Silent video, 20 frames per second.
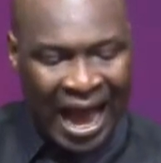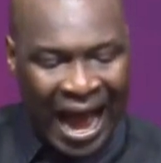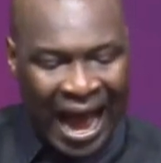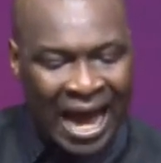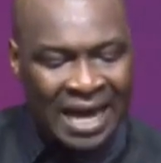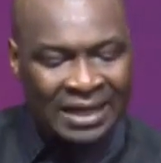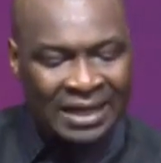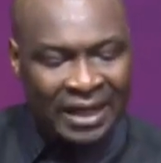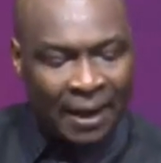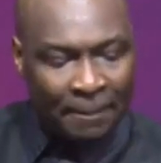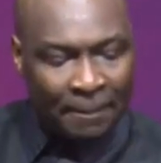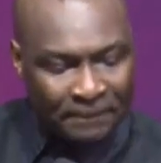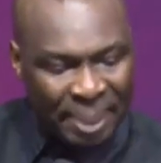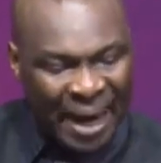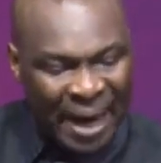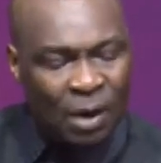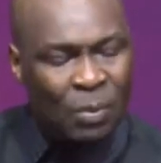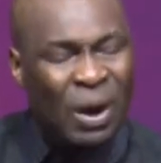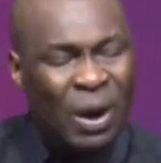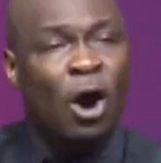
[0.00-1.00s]
and the
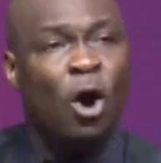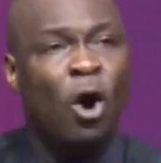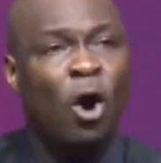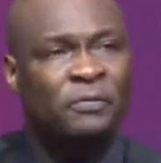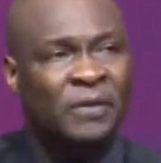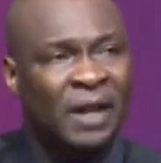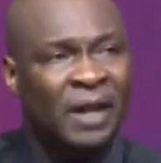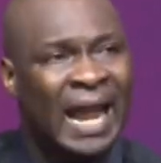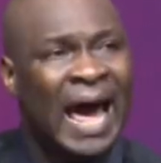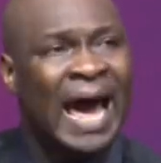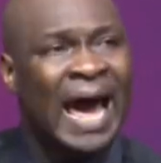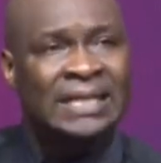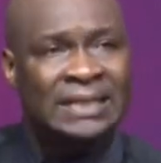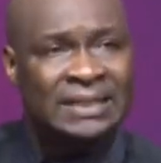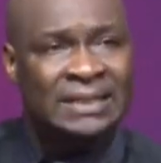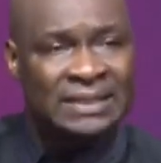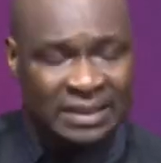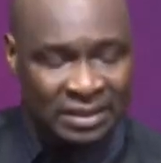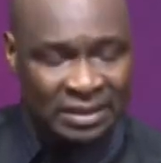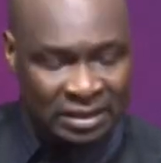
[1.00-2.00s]
power of
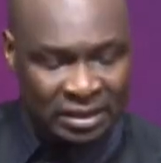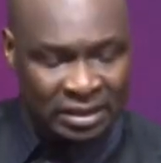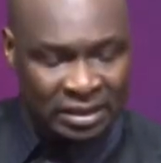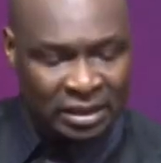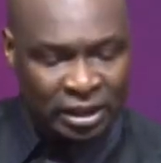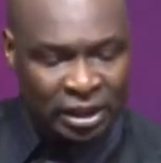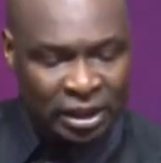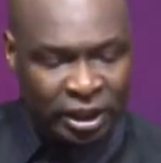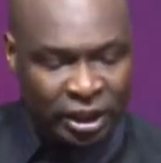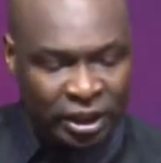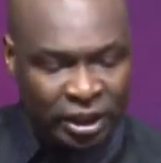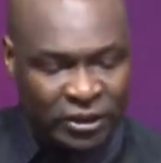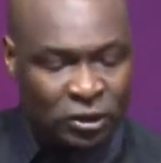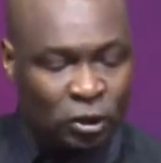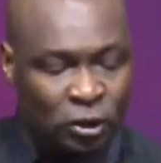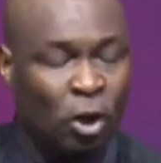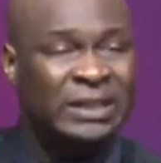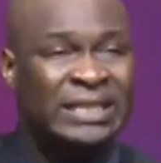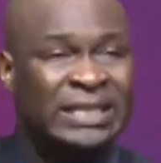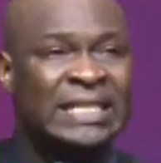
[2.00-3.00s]
light is
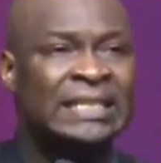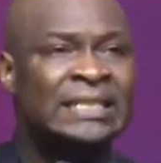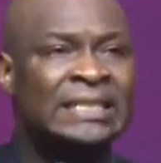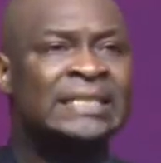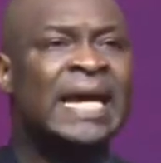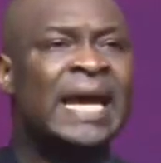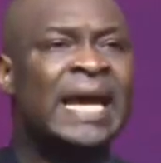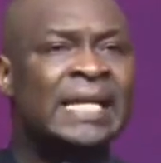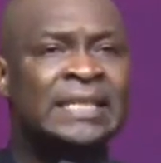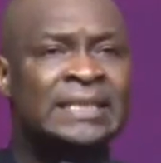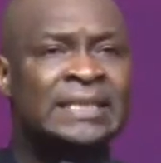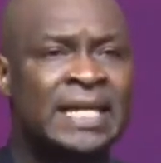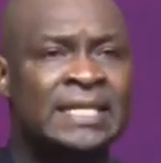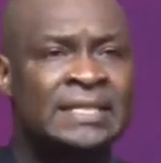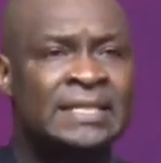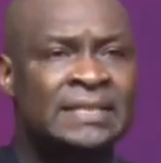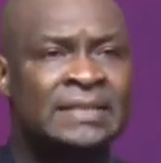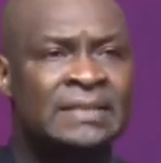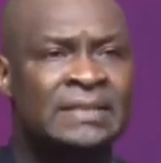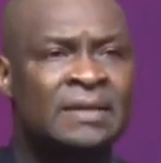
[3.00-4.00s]
not
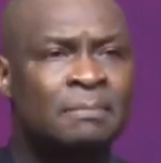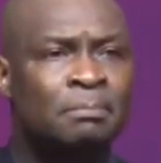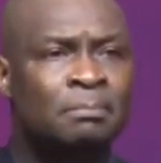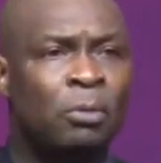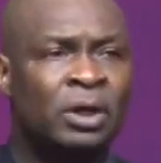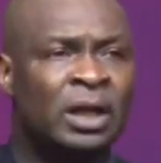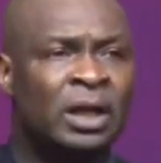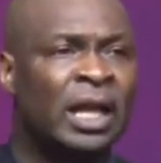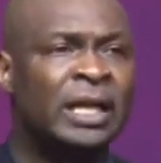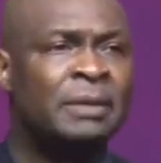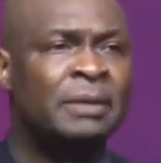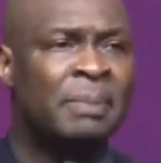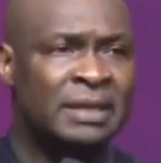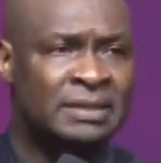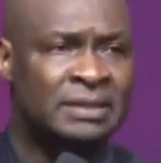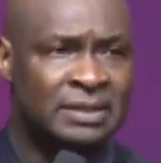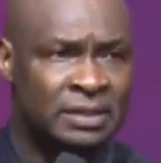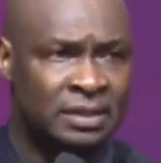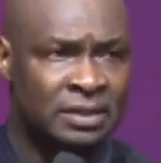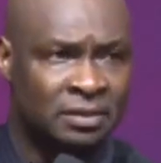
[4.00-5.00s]
intelligence, but
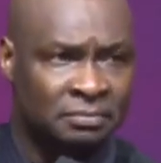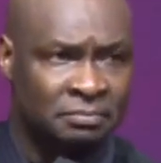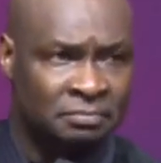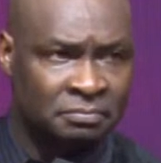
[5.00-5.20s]
liberty.